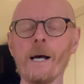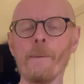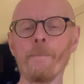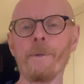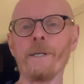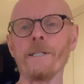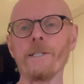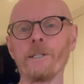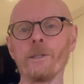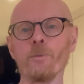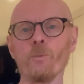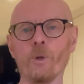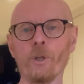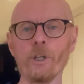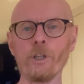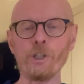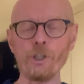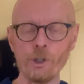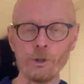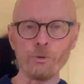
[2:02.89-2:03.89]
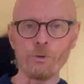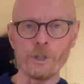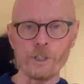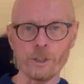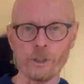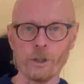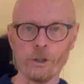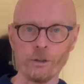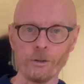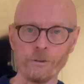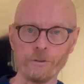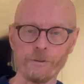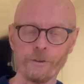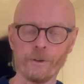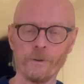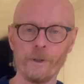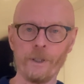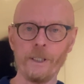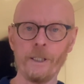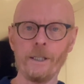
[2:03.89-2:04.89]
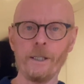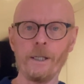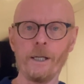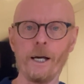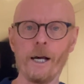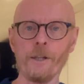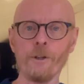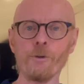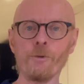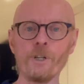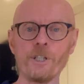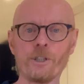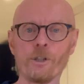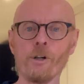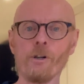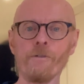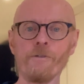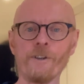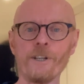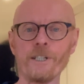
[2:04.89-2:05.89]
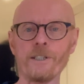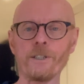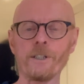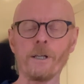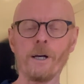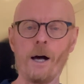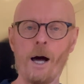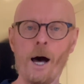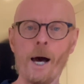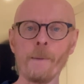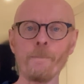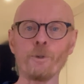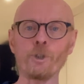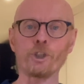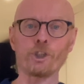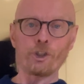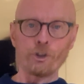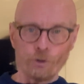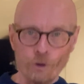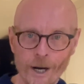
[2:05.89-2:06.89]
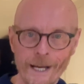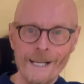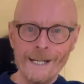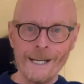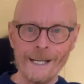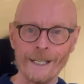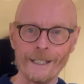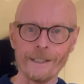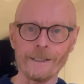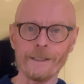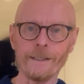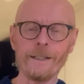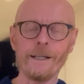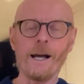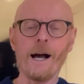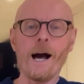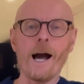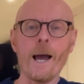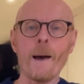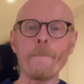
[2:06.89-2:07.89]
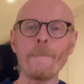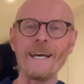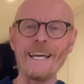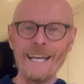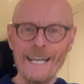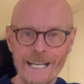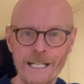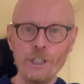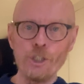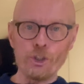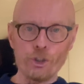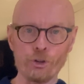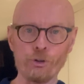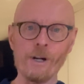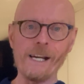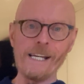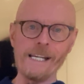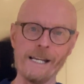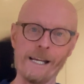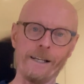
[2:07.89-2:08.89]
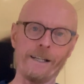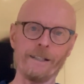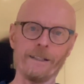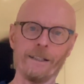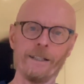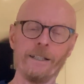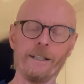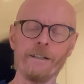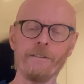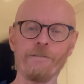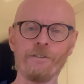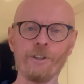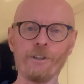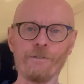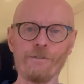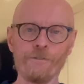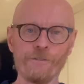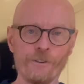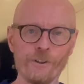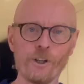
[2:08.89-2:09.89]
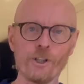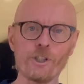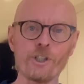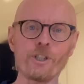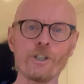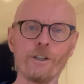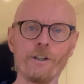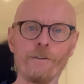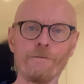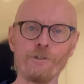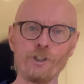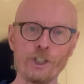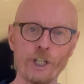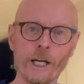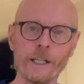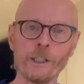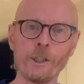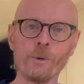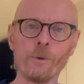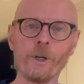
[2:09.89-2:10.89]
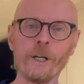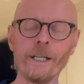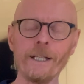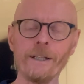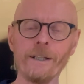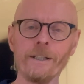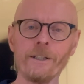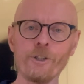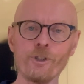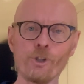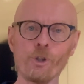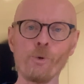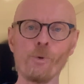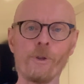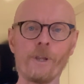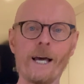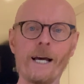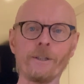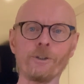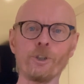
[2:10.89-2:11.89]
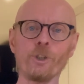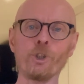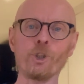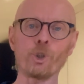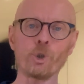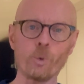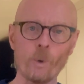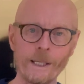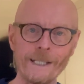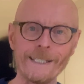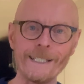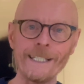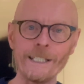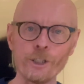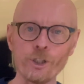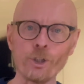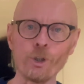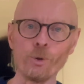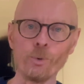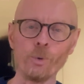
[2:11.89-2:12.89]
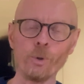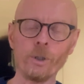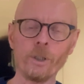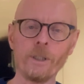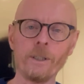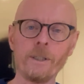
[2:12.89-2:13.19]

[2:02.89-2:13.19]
that meeting with a new resolve. And the resolve is that I am in training for the 1st of January 2022.